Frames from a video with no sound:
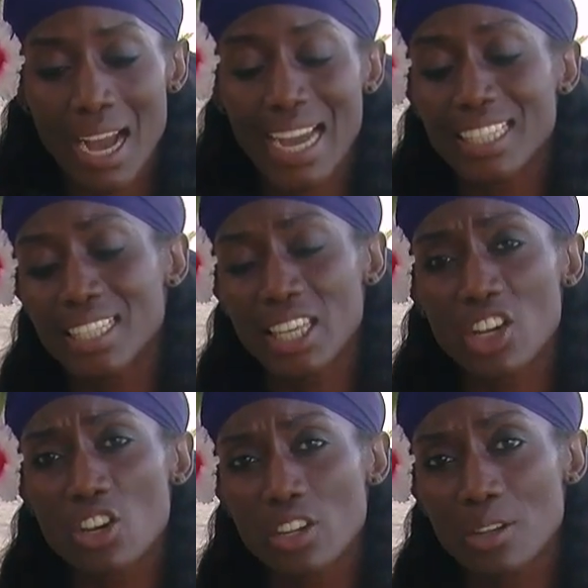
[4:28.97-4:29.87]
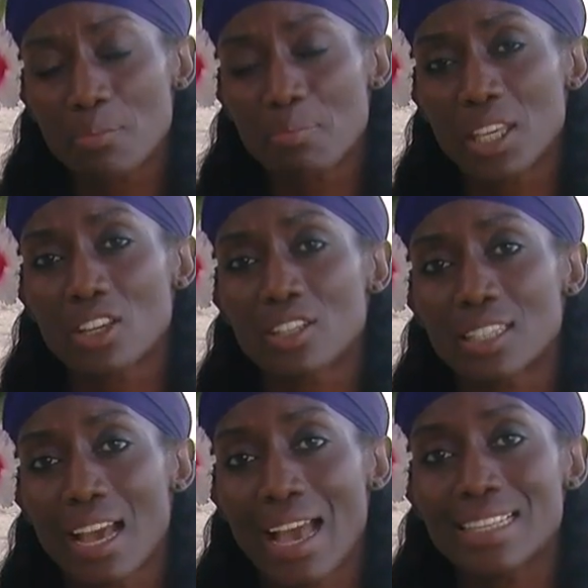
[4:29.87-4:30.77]
I teared
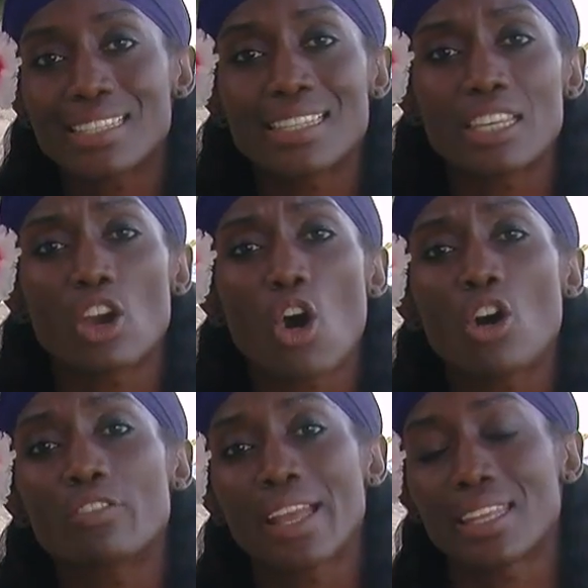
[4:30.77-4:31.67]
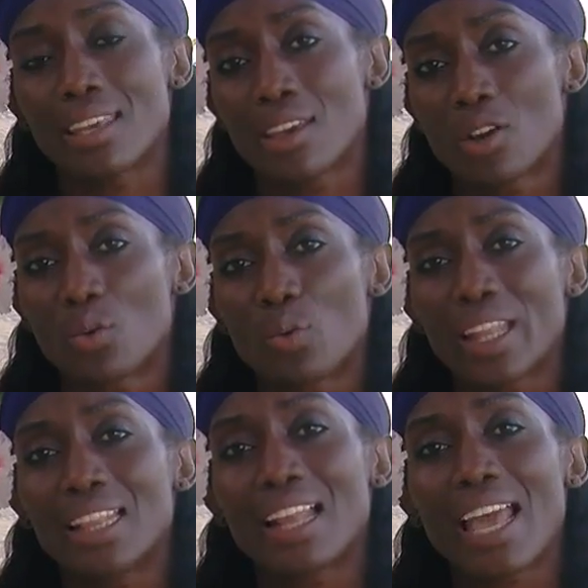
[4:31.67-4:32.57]
because I see already
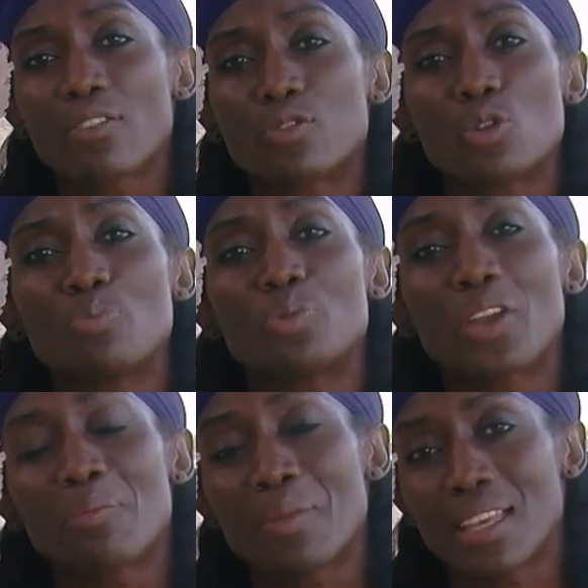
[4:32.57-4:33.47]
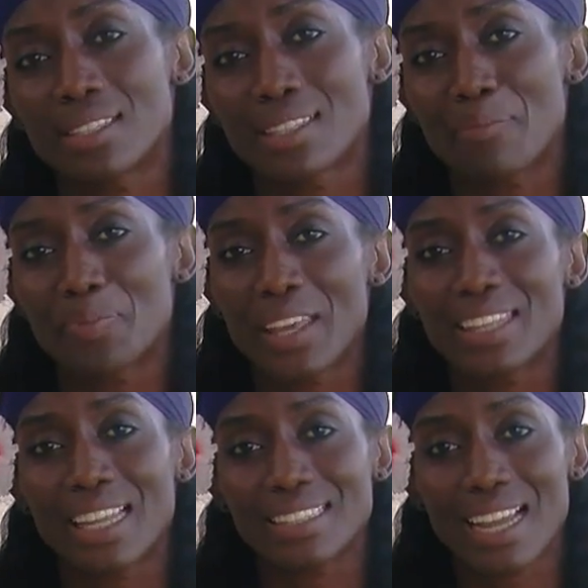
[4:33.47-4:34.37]
when life will bring me
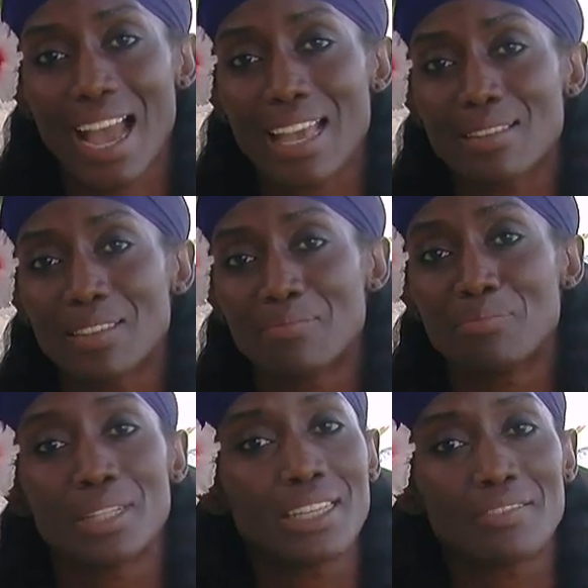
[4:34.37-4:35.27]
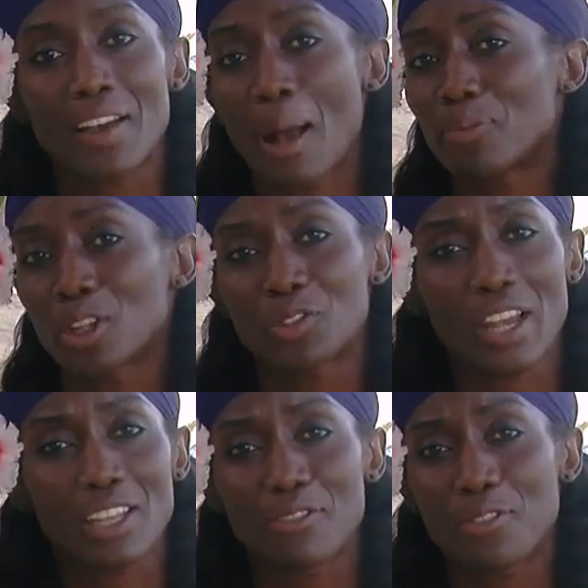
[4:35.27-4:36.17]
something that I believe I'm not
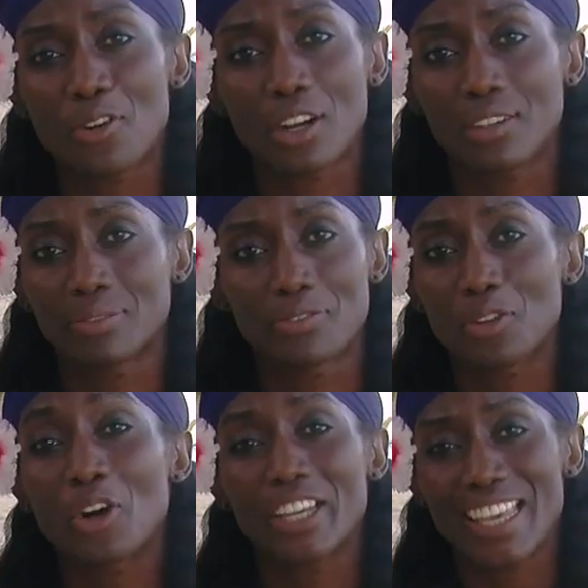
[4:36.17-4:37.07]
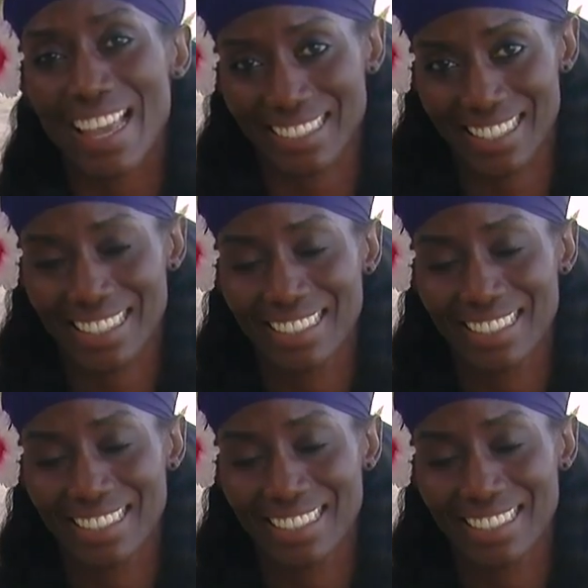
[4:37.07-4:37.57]
ready for, for yet.